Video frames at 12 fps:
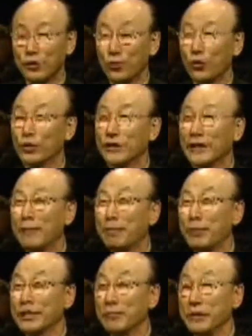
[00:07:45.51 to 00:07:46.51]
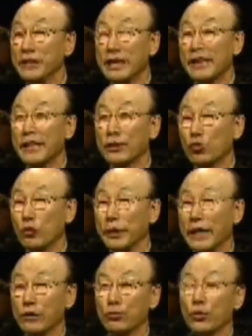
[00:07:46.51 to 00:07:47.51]
those numbers mean nothing to
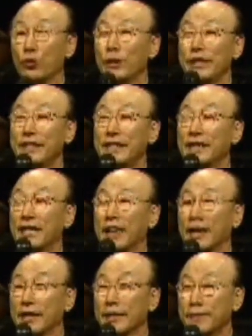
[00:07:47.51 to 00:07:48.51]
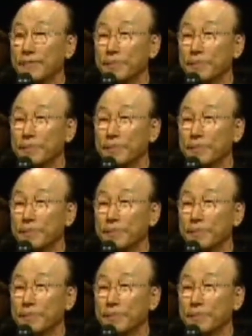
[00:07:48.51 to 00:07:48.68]
me. I could only see God.